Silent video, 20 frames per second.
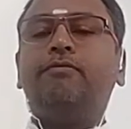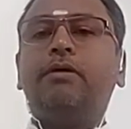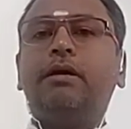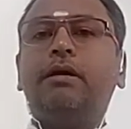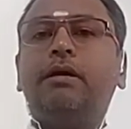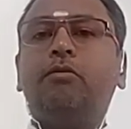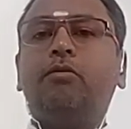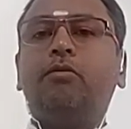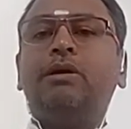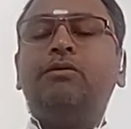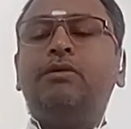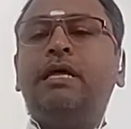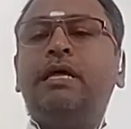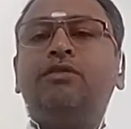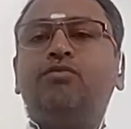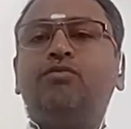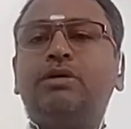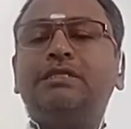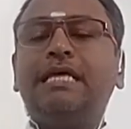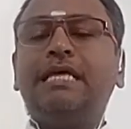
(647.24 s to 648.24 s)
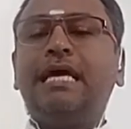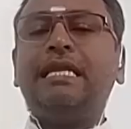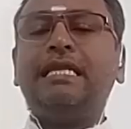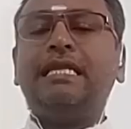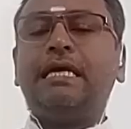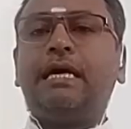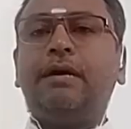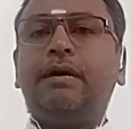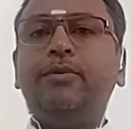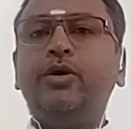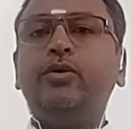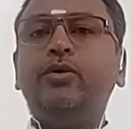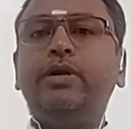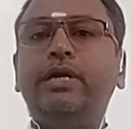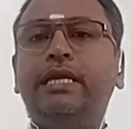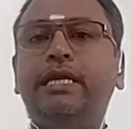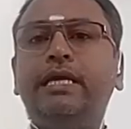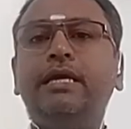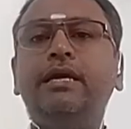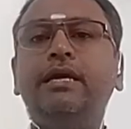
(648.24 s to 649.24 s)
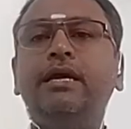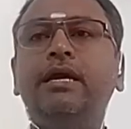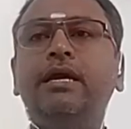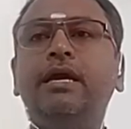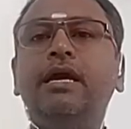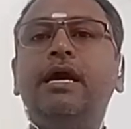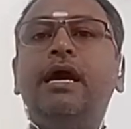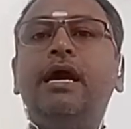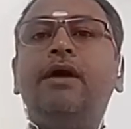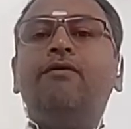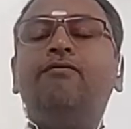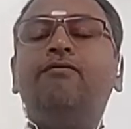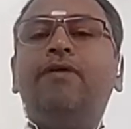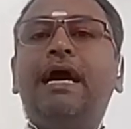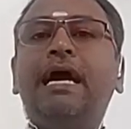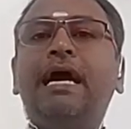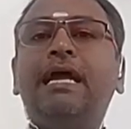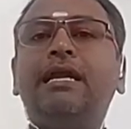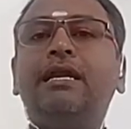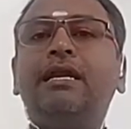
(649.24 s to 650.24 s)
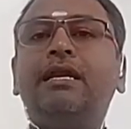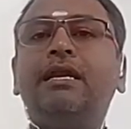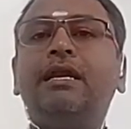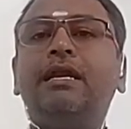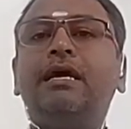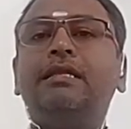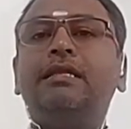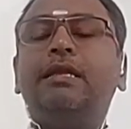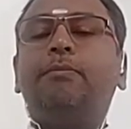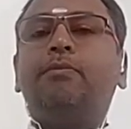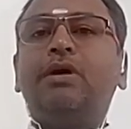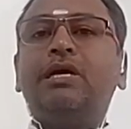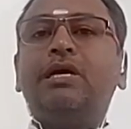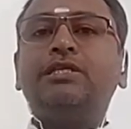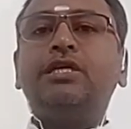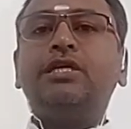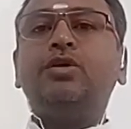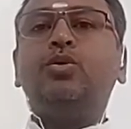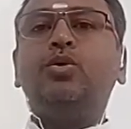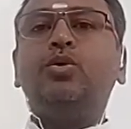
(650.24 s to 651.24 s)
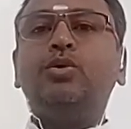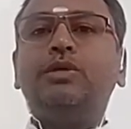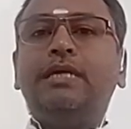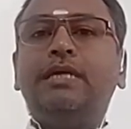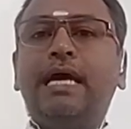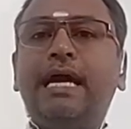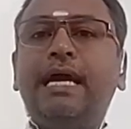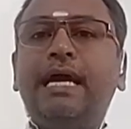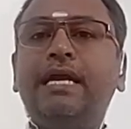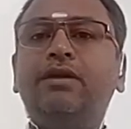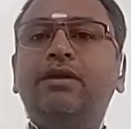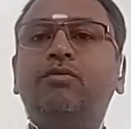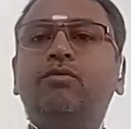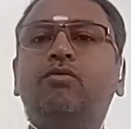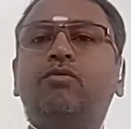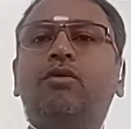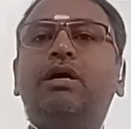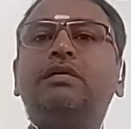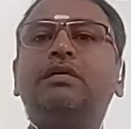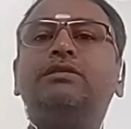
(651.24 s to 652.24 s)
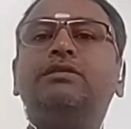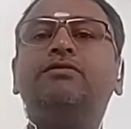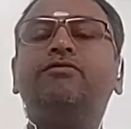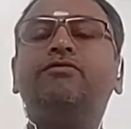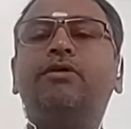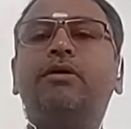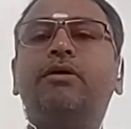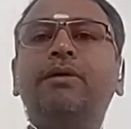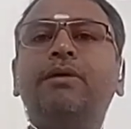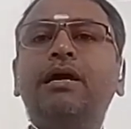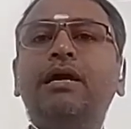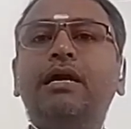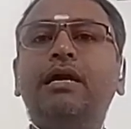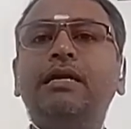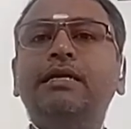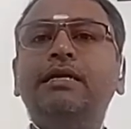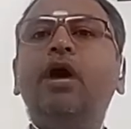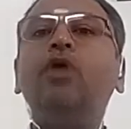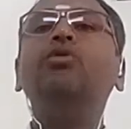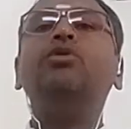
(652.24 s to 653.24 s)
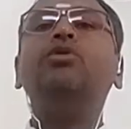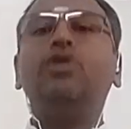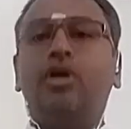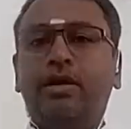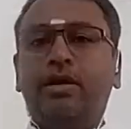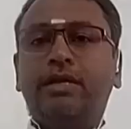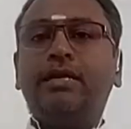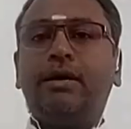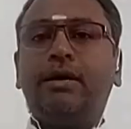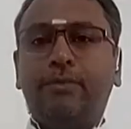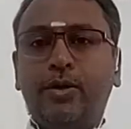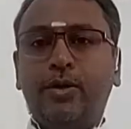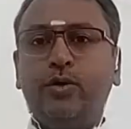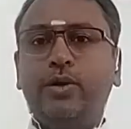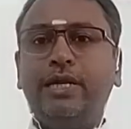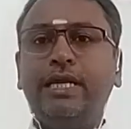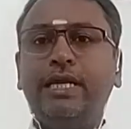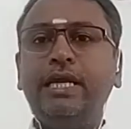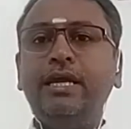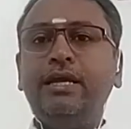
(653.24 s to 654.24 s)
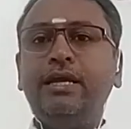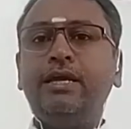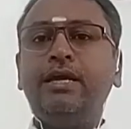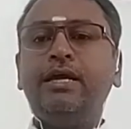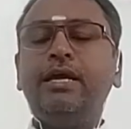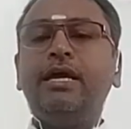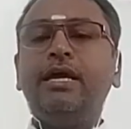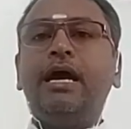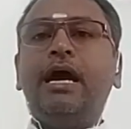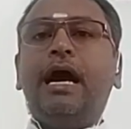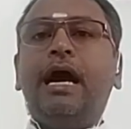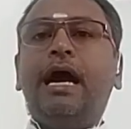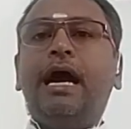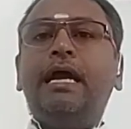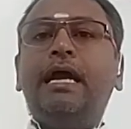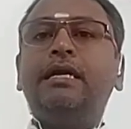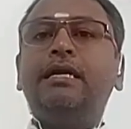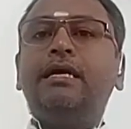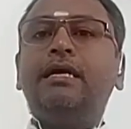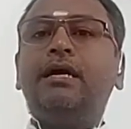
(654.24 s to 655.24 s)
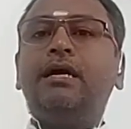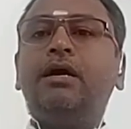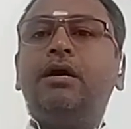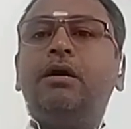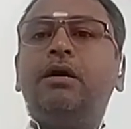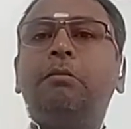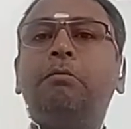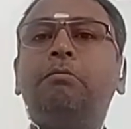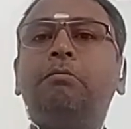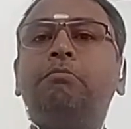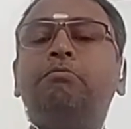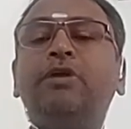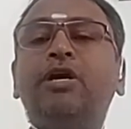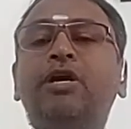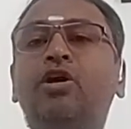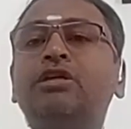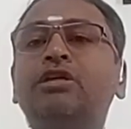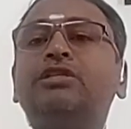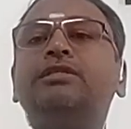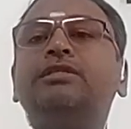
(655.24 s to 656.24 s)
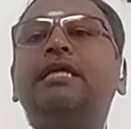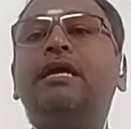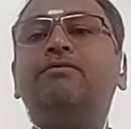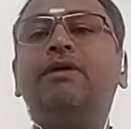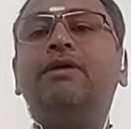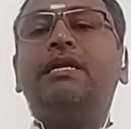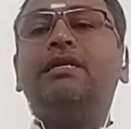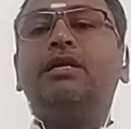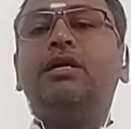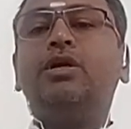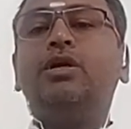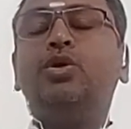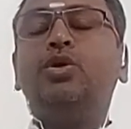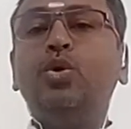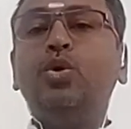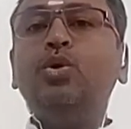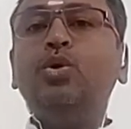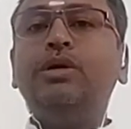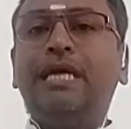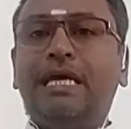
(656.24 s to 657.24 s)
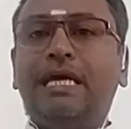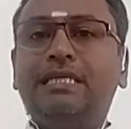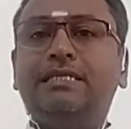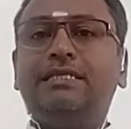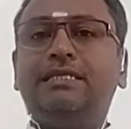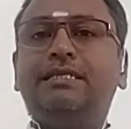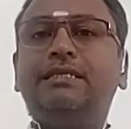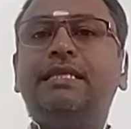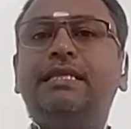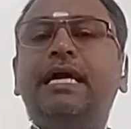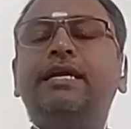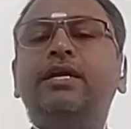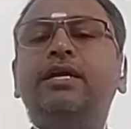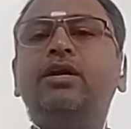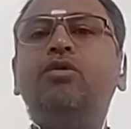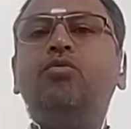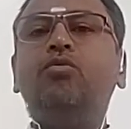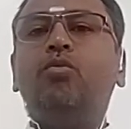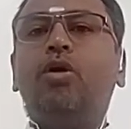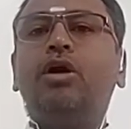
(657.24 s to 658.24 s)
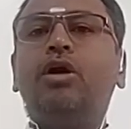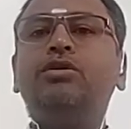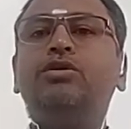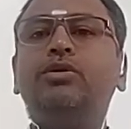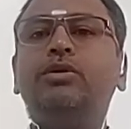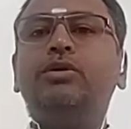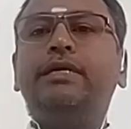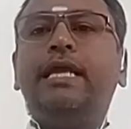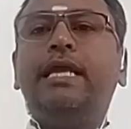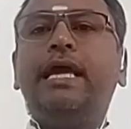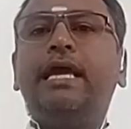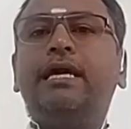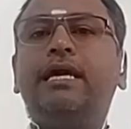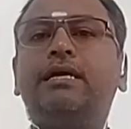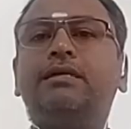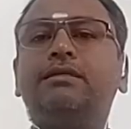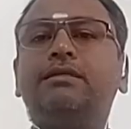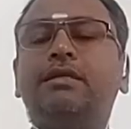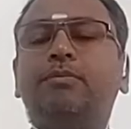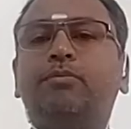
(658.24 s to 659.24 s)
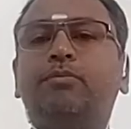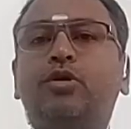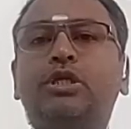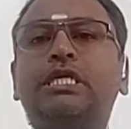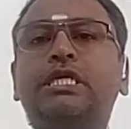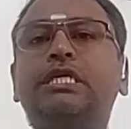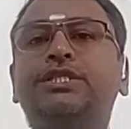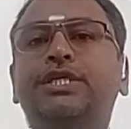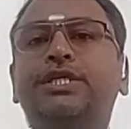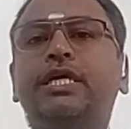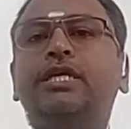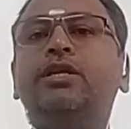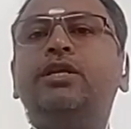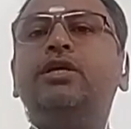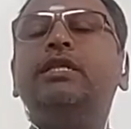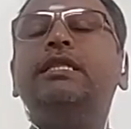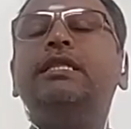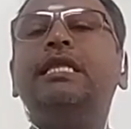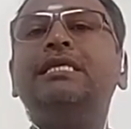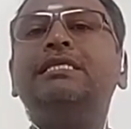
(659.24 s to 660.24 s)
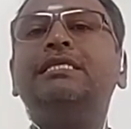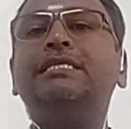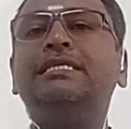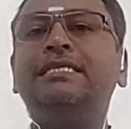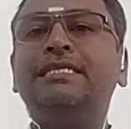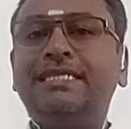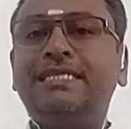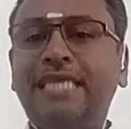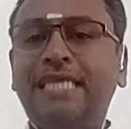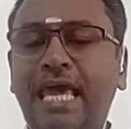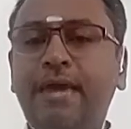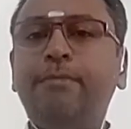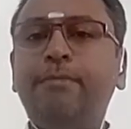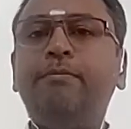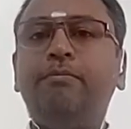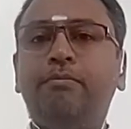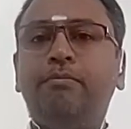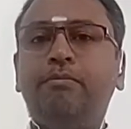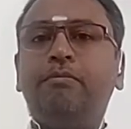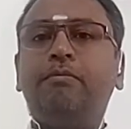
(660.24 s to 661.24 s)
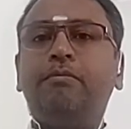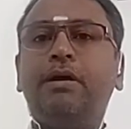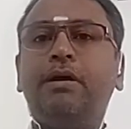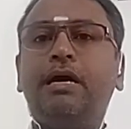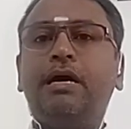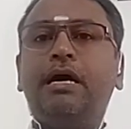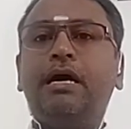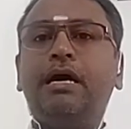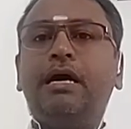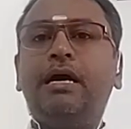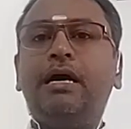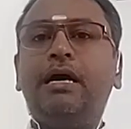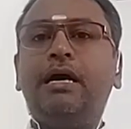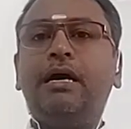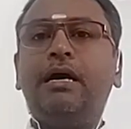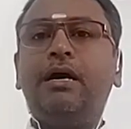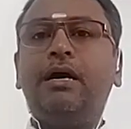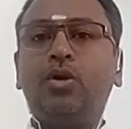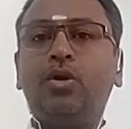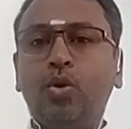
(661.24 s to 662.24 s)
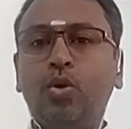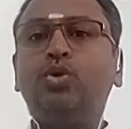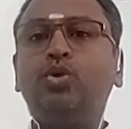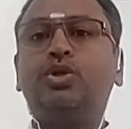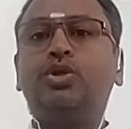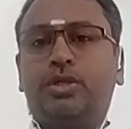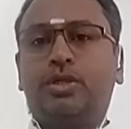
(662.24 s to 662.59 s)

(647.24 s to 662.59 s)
one death was there in a community where the person who died was from a downtrodden community, and because there were 2 deaths, they didn't want to take the procession in the same route.